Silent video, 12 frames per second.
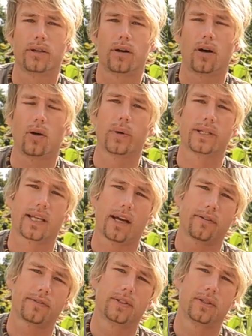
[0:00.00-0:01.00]
You always
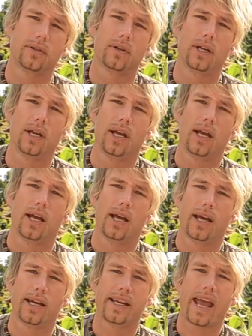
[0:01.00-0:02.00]
have to
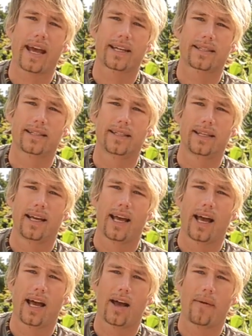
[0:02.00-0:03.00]
guess
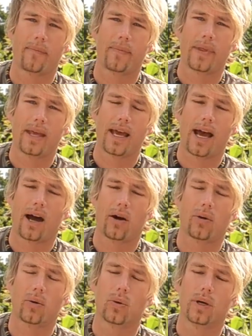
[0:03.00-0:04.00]

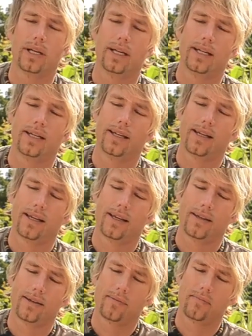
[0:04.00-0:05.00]
how
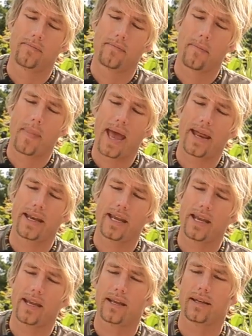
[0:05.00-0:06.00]

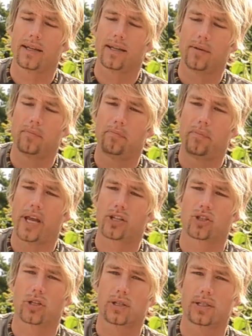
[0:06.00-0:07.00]
many
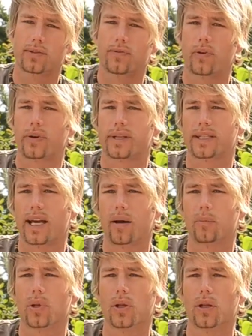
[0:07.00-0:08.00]
pictures, for
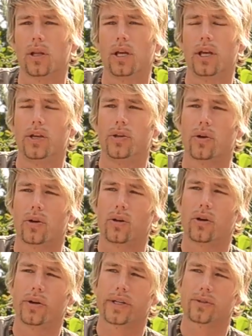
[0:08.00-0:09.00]
example, you're
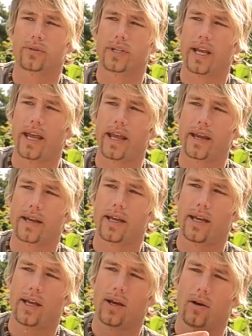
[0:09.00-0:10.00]
going to take
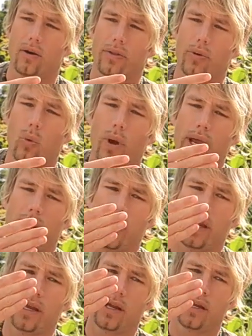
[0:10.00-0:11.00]
on the
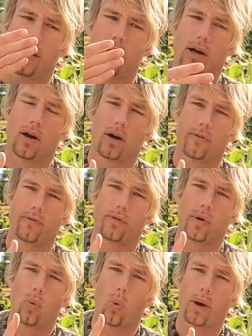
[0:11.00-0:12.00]
way of
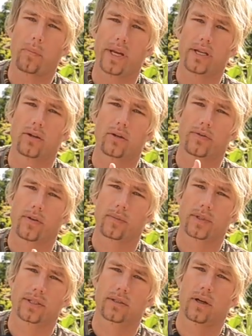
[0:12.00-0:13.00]
1 meter from
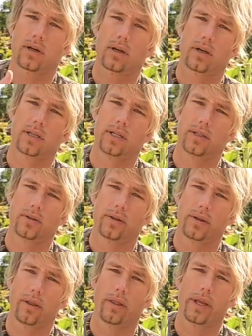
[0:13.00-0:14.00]
the start
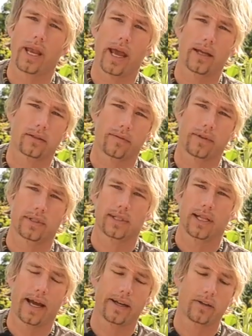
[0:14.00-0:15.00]
till the end of the
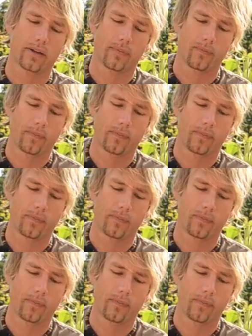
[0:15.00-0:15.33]
slider.